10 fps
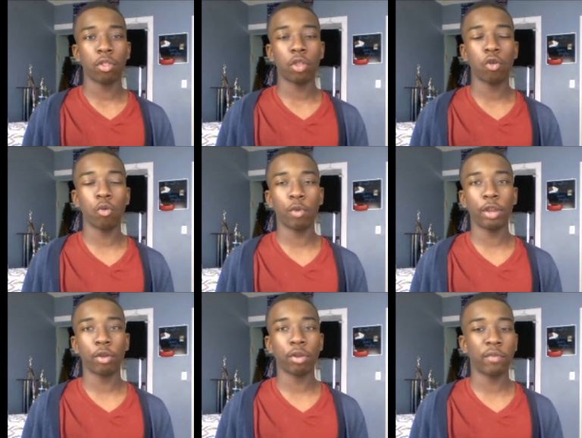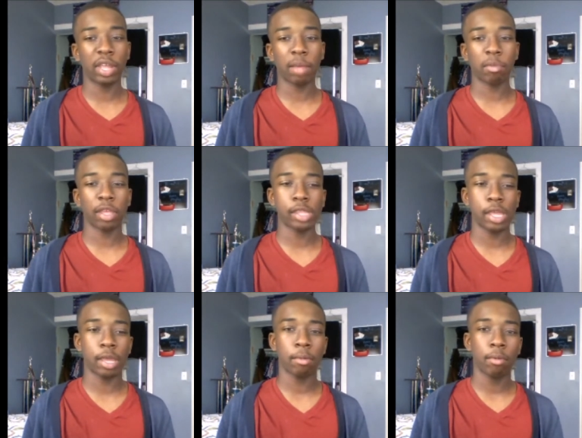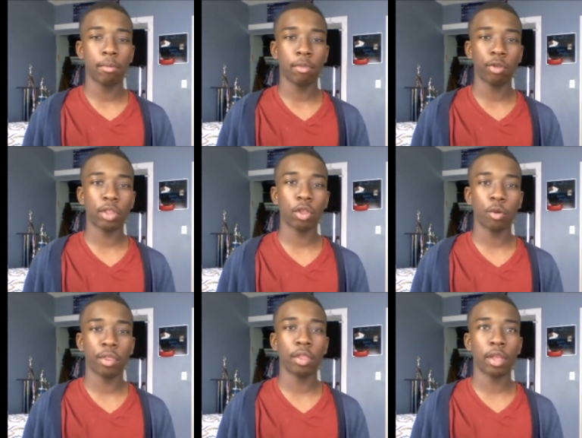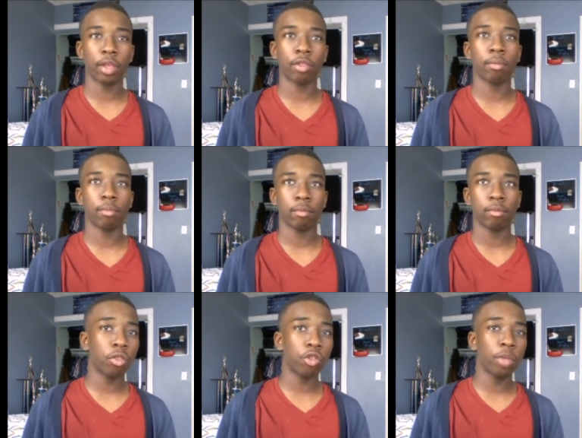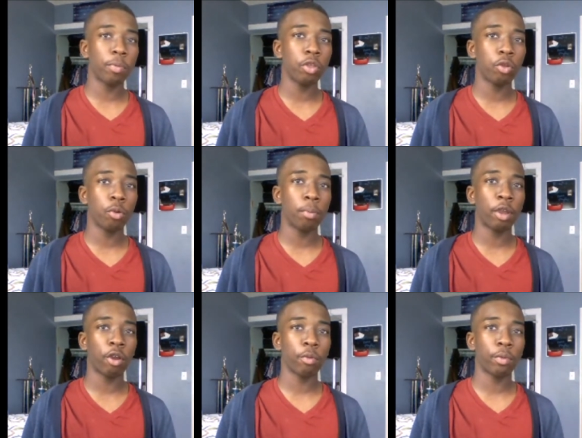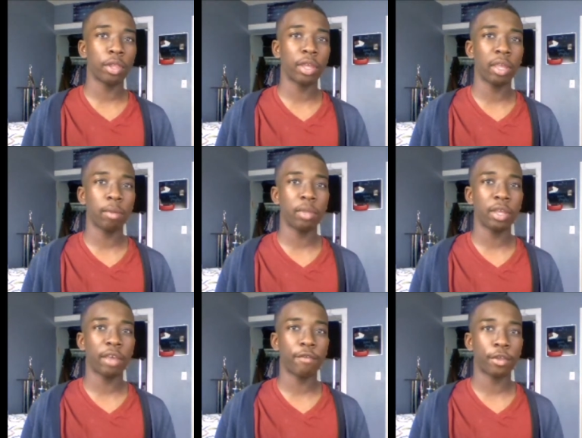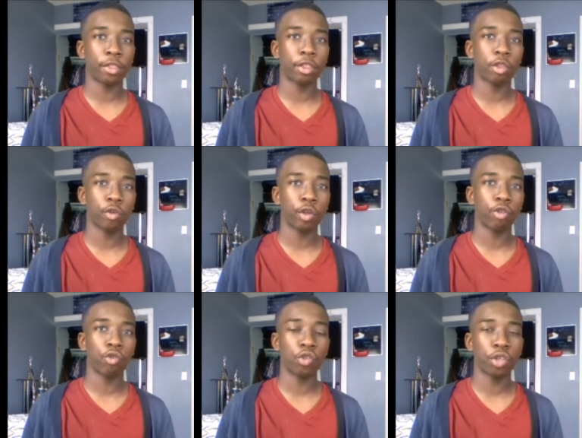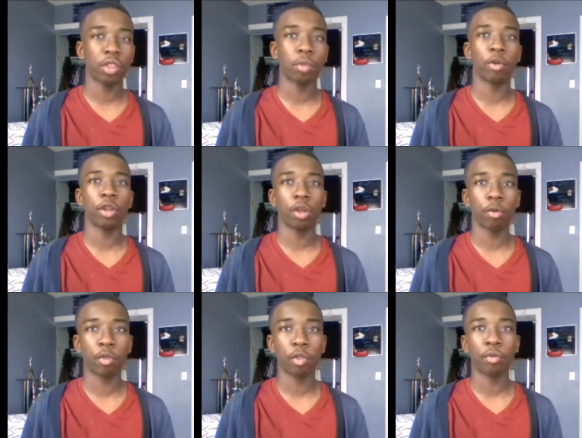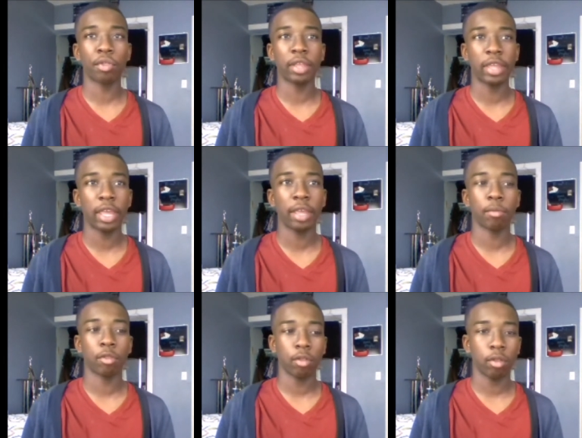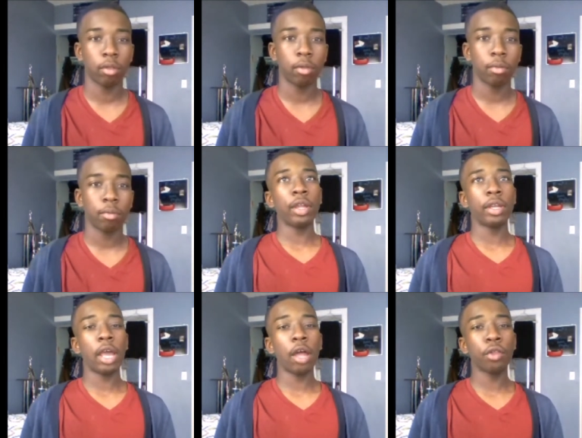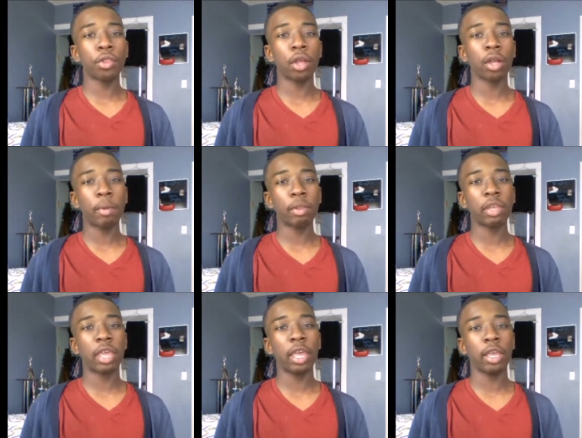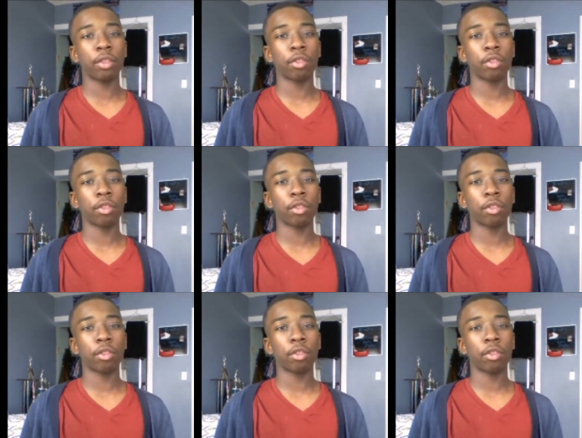Tomb Raider, different games like that. So that's always nice. This GPU paired with the AMD FX 6300, you should get some pretty good results in games. Alright, now let's talk about the case.